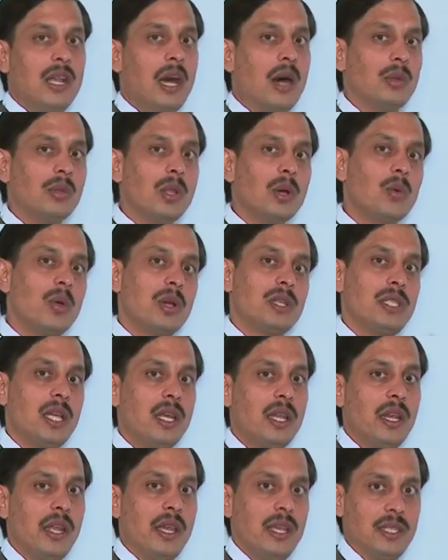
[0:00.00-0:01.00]
Now the
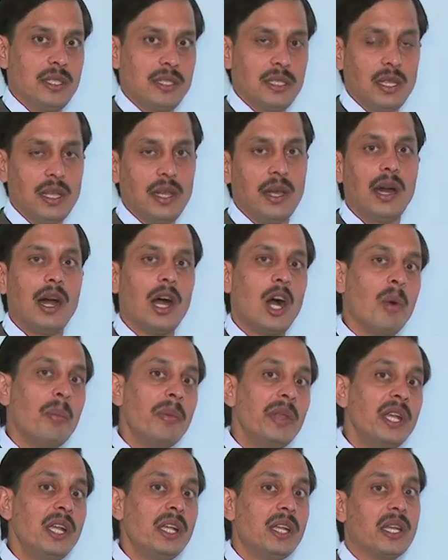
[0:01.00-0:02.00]
question is, how
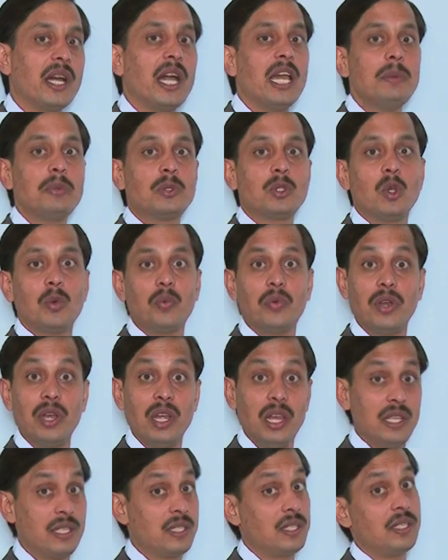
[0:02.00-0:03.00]
many types of
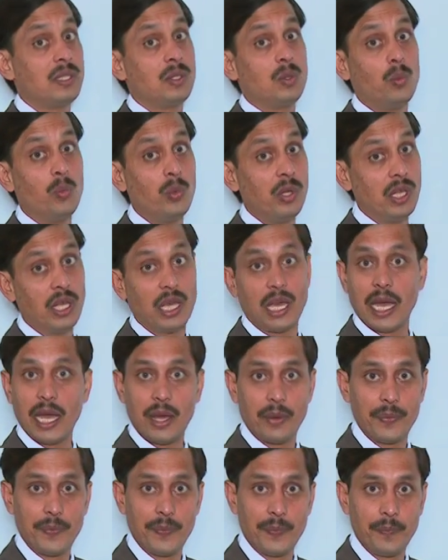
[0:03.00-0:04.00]
relations we
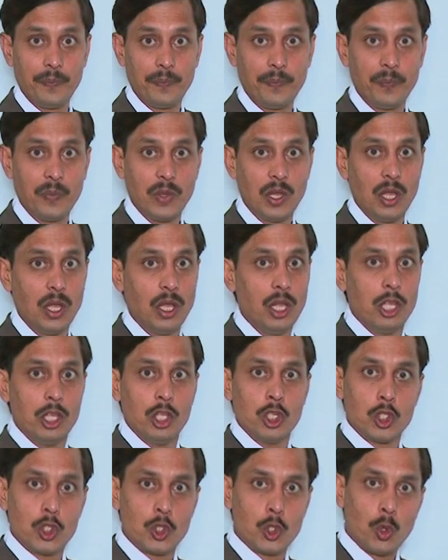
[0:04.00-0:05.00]
have?
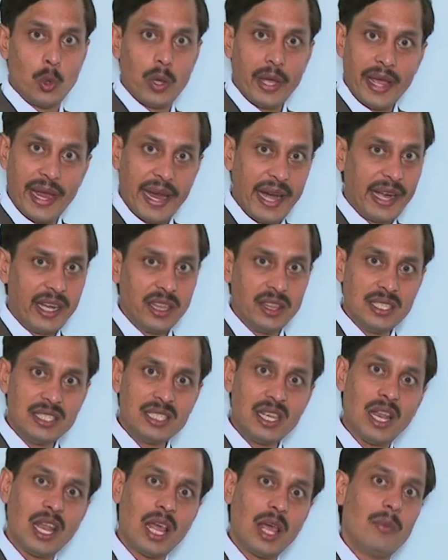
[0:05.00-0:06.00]
So at
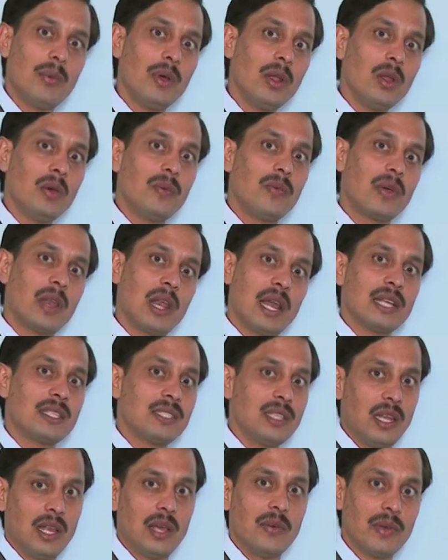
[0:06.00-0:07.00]
this level of
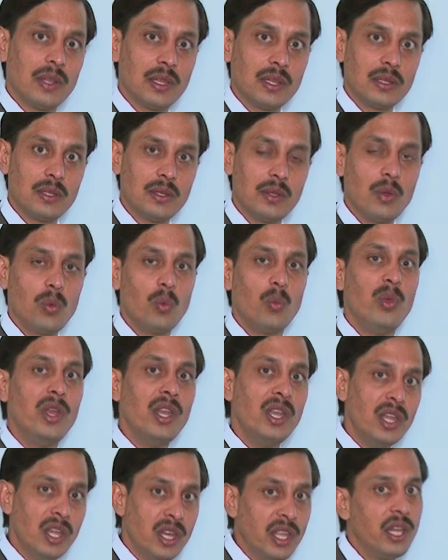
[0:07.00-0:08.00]
class eleventh, we
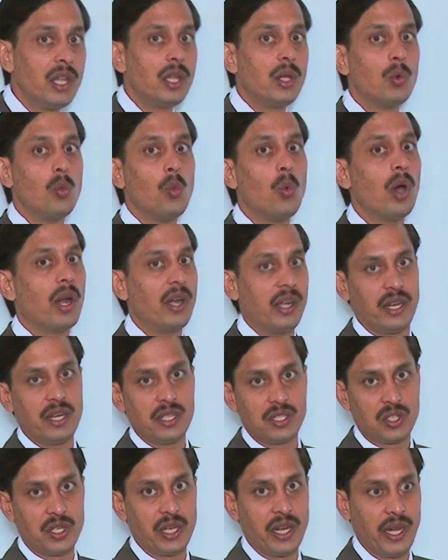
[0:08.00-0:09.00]
need to
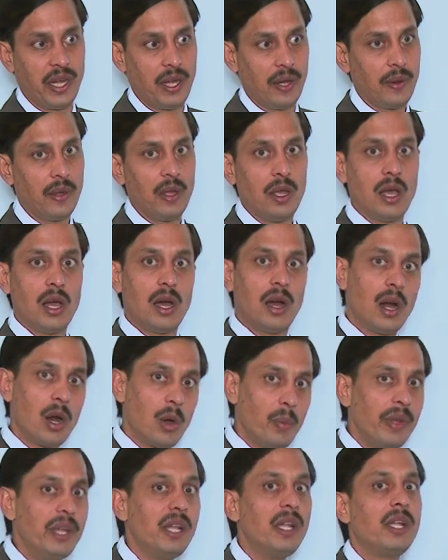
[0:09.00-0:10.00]
understand
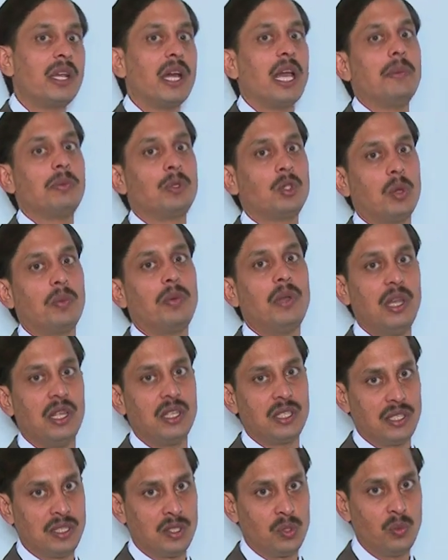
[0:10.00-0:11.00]
how many types of
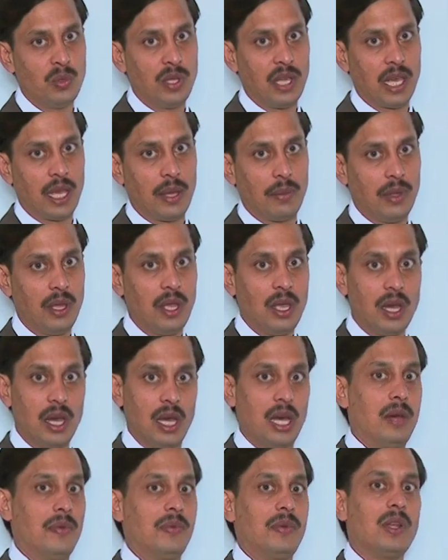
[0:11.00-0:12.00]
relations we have
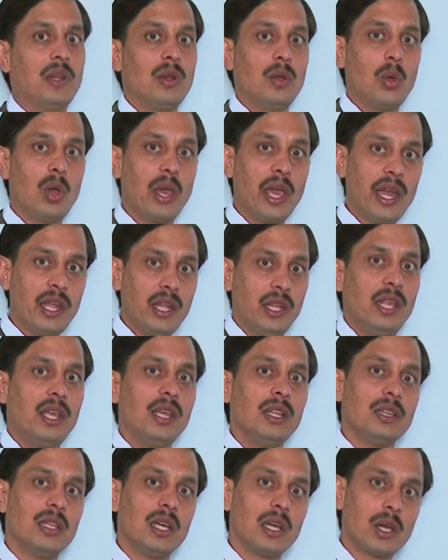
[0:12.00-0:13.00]
after
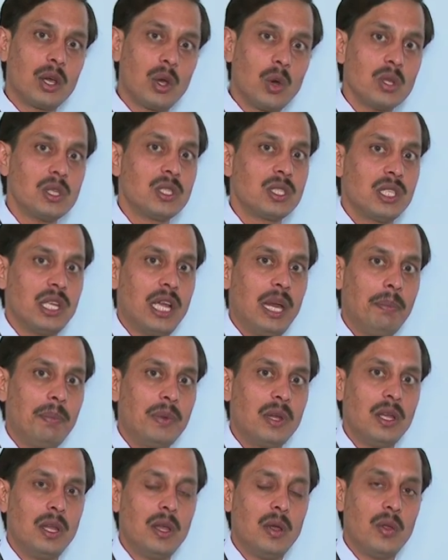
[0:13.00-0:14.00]
getting the
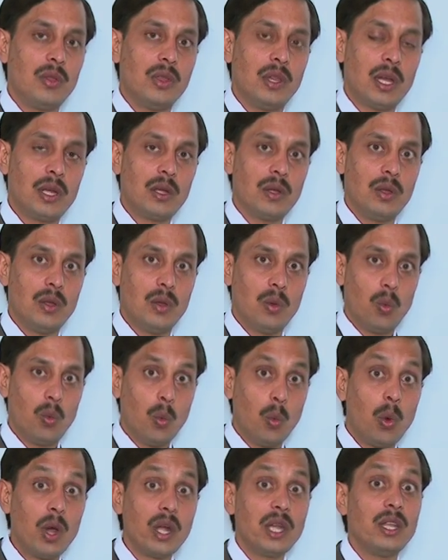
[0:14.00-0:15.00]
concept that
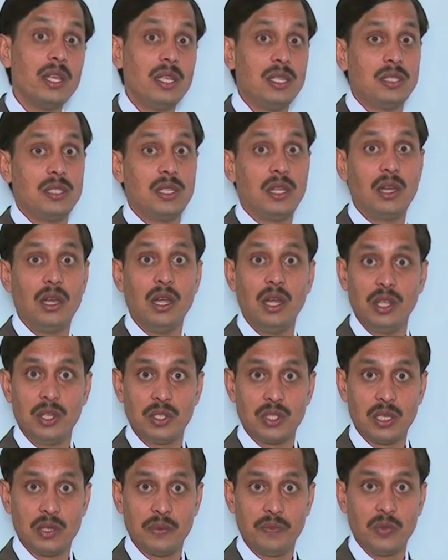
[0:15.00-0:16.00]
what is the
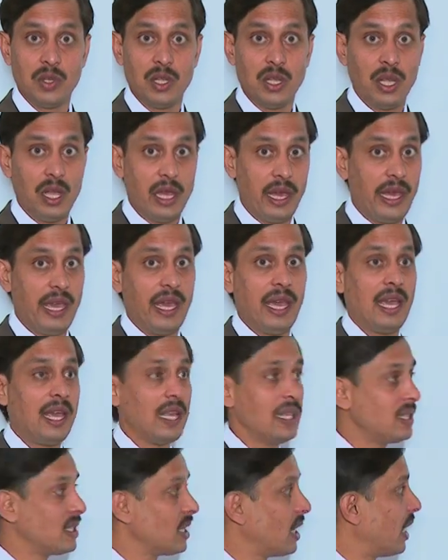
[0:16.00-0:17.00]
relation.
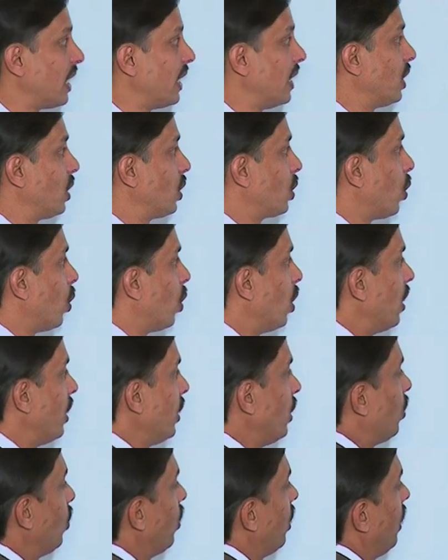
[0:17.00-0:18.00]
As I told
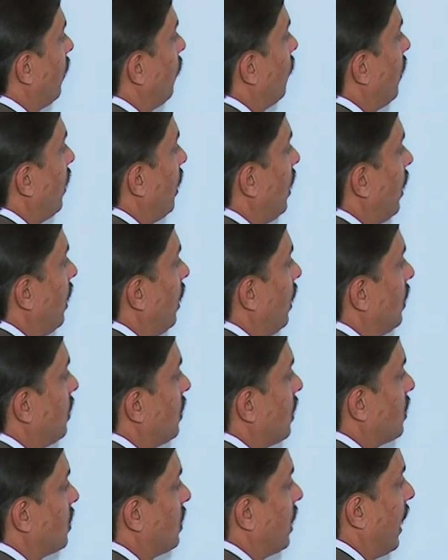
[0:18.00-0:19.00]
you, if A is
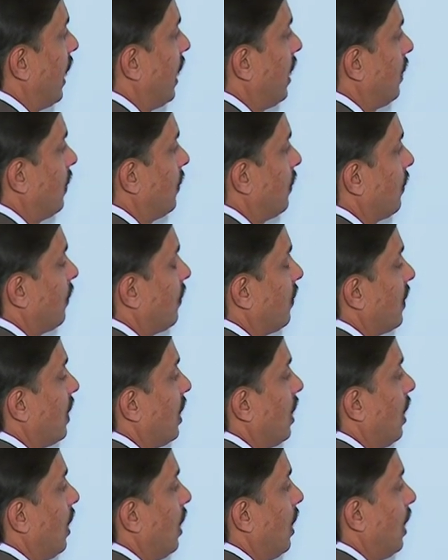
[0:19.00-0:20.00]
a set
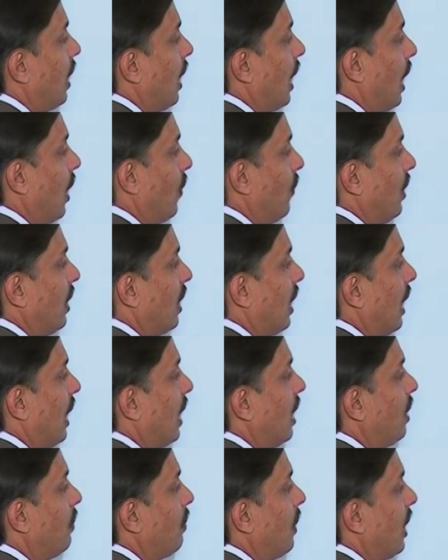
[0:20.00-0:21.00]
having
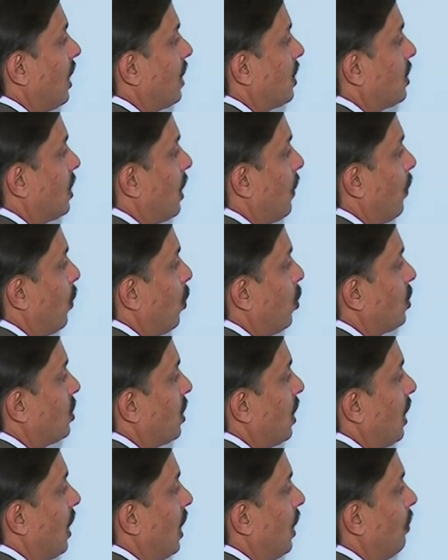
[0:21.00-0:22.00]
elements
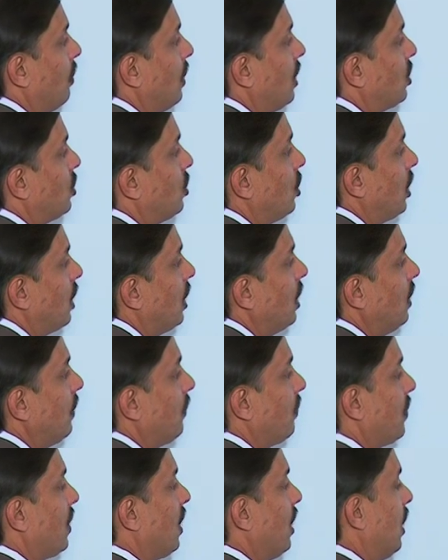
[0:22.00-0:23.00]
suppose A B C,
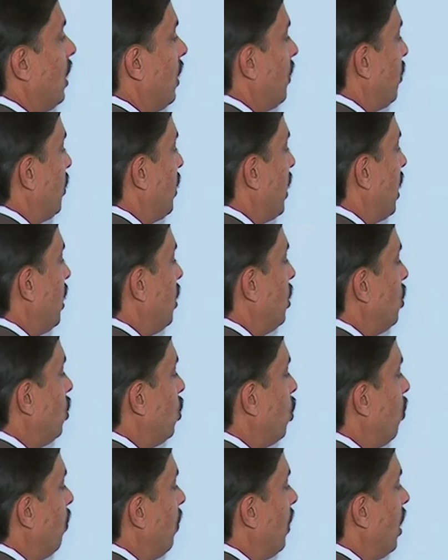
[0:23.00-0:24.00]
then
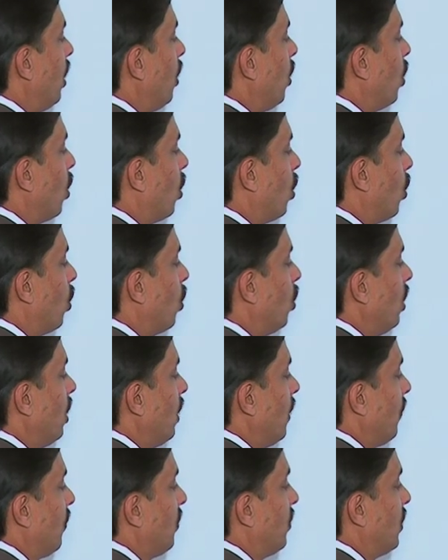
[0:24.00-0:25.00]
you will know
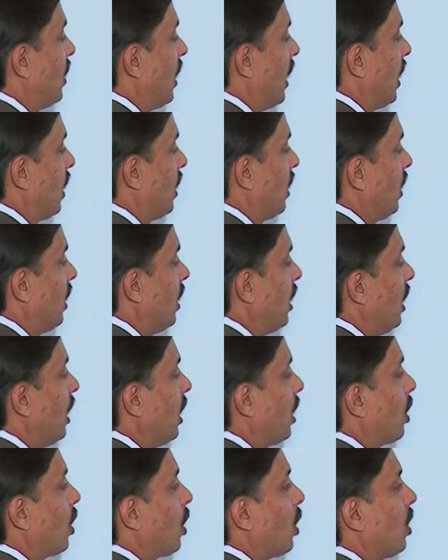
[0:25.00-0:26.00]
that
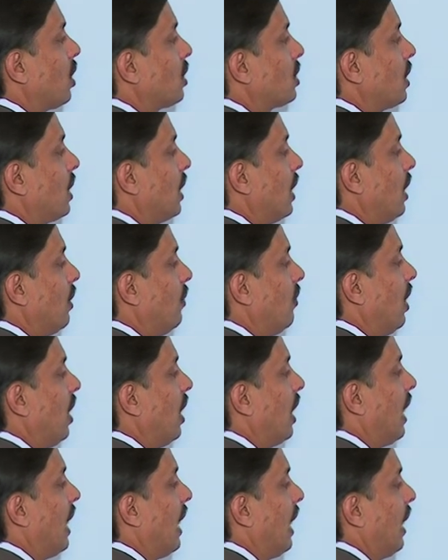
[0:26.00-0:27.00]
A cross A will
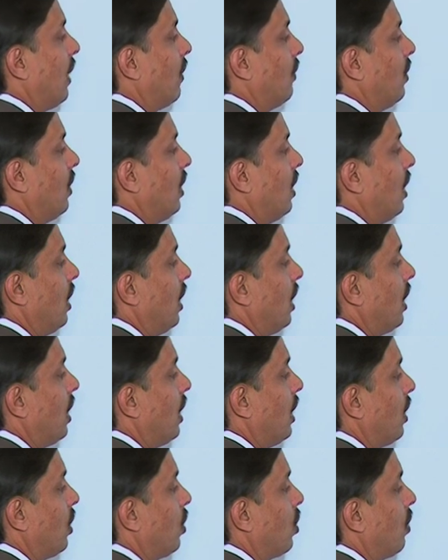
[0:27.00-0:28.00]
have
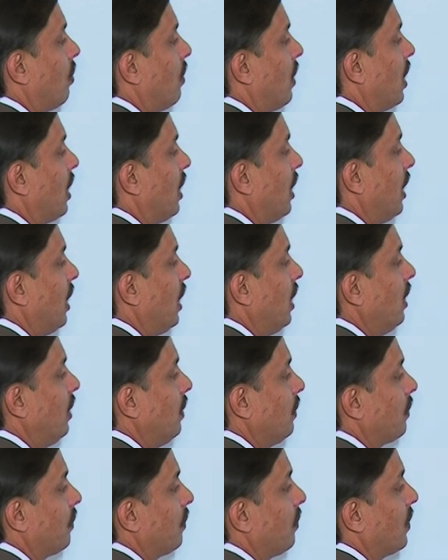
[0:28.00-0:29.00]
A comma A,
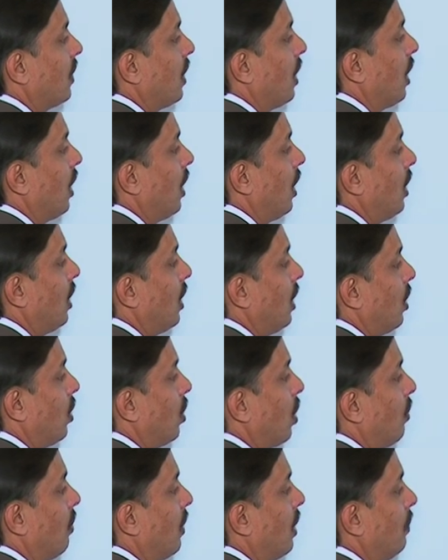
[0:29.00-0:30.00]
A
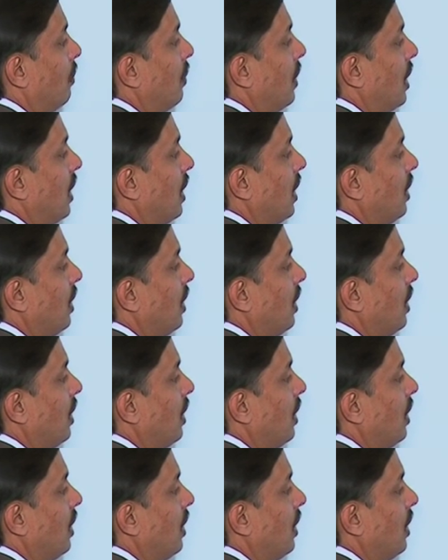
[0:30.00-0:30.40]
comma B,